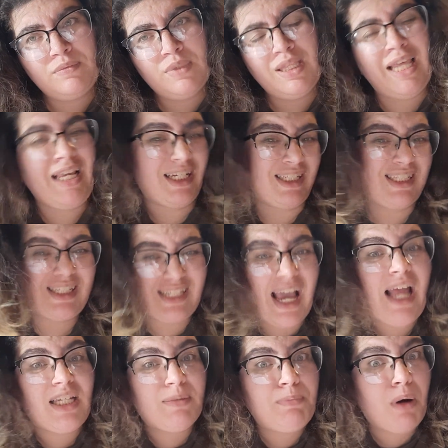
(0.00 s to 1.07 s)
a
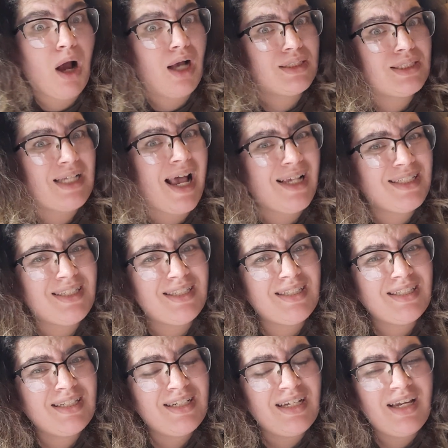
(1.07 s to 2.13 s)
sketch
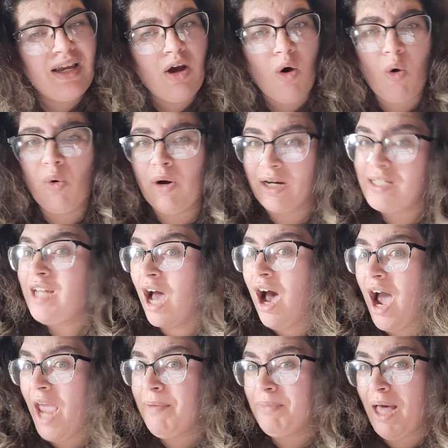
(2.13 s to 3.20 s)
process or a
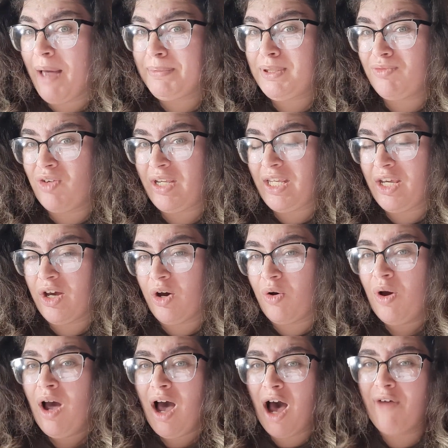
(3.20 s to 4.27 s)
time lapse video
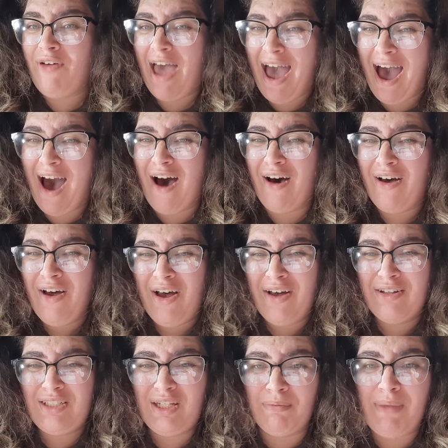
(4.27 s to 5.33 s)
of how
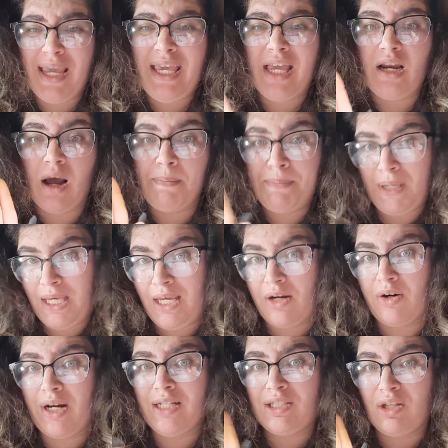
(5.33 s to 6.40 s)
to make it
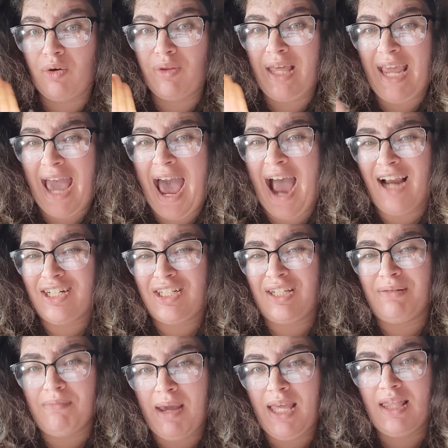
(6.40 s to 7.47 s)
appear as though they
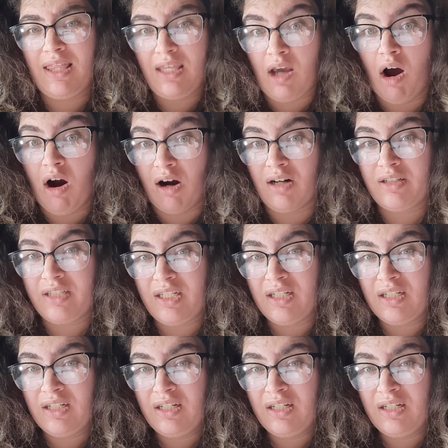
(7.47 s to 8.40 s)
actually made the art.